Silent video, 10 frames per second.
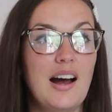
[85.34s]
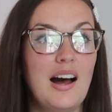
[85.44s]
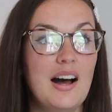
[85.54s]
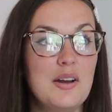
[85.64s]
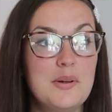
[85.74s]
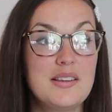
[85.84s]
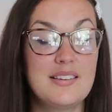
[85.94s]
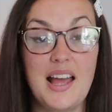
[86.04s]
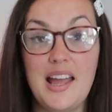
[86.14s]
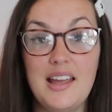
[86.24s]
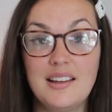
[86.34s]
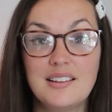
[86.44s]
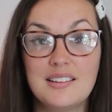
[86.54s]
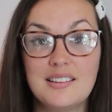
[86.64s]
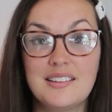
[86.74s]
I would say
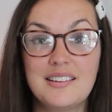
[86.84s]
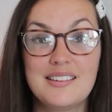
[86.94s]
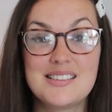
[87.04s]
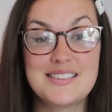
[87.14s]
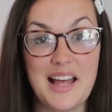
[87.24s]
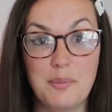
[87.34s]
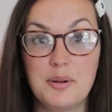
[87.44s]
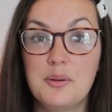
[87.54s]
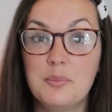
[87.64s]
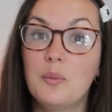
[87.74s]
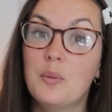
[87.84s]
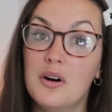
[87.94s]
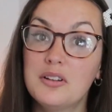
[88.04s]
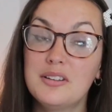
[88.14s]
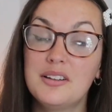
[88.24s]
step number
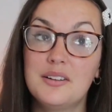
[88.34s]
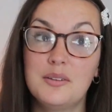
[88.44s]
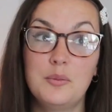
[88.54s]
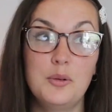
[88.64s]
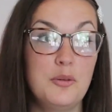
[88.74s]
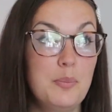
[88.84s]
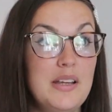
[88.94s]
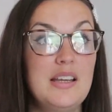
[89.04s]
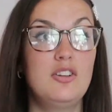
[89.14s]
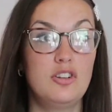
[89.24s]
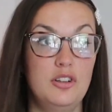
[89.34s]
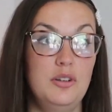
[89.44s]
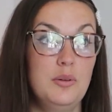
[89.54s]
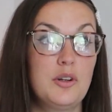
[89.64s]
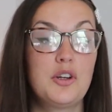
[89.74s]
1 would be
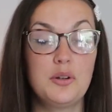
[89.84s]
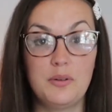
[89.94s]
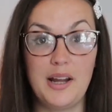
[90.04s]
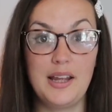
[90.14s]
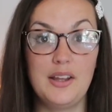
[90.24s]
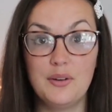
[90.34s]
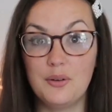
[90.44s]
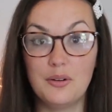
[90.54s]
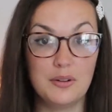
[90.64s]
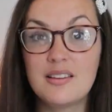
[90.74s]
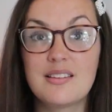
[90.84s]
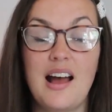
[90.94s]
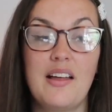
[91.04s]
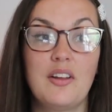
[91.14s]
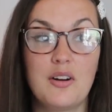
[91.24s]
to curate yours
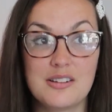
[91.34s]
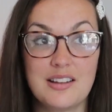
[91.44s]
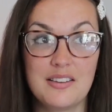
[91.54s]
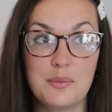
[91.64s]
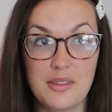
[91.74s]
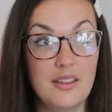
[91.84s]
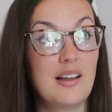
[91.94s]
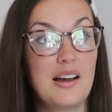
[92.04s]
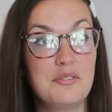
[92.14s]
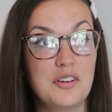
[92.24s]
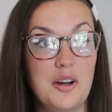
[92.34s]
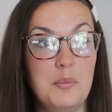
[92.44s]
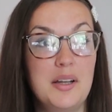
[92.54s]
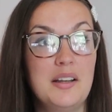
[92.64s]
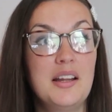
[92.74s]
and the contents within that
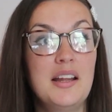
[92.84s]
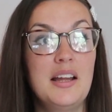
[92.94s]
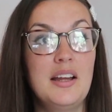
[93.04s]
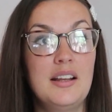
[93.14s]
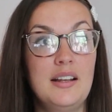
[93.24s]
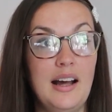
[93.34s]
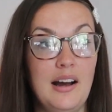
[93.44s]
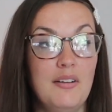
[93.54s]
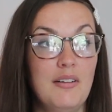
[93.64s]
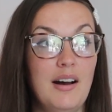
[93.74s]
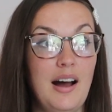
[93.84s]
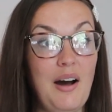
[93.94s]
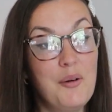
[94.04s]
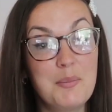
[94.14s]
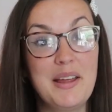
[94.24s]
environment. Now,
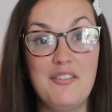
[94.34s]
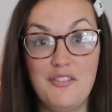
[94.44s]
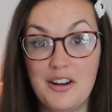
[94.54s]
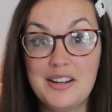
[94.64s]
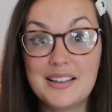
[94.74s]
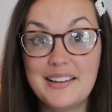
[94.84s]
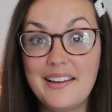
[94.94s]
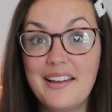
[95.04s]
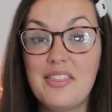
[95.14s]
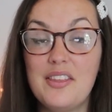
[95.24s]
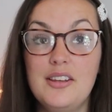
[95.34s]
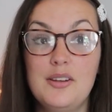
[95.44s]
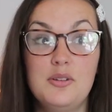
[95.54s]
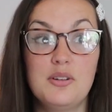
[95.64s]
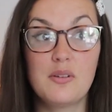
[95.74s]
I want to make it very clear that
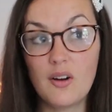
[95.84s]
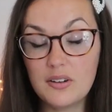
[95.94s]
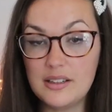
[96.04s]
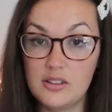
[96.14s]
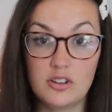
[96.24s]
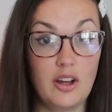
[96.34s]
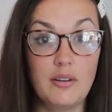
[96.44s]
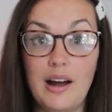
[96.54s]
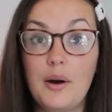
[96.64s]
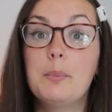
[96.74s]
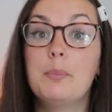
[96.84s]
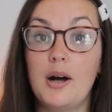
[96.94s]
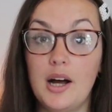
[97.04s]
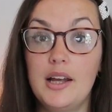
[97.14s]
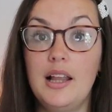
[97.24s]
you do not need to go out and
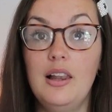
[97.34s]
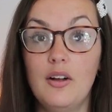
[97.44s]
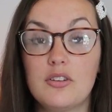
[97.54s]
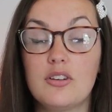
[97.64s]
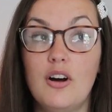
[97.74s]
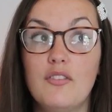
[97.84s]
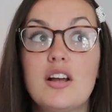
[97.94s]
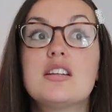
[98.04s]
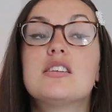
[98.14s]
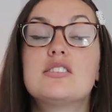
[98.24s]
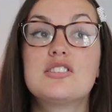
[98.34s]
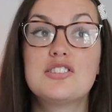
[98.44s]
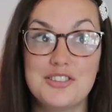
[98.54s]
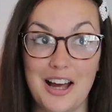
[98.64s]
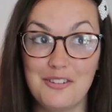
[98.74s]
buy lots of
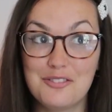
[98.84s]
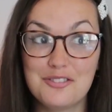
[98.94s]
stuff.